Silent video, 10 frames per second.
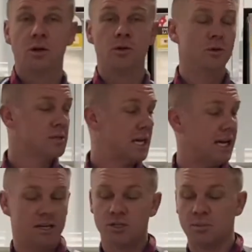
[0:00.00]
use
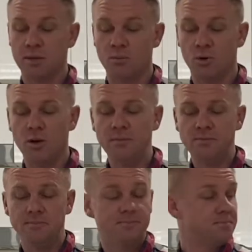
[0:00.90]
a chopping board,
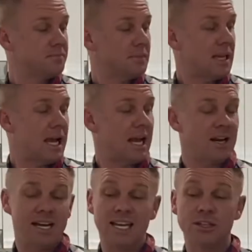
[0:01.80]
and
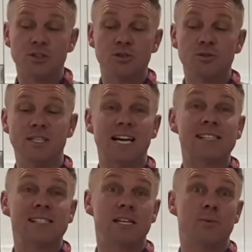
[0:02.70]
I need to
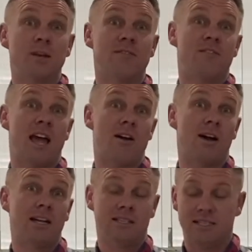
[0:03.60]
dust it with
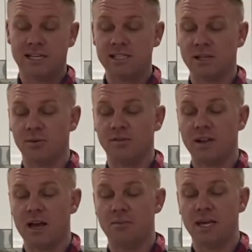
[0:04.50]
flour. Dusting with
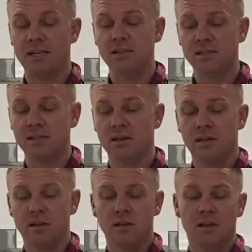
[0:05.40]
flour means
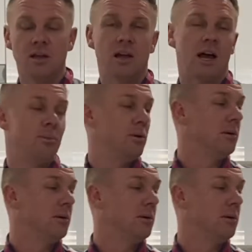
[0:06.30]
I put a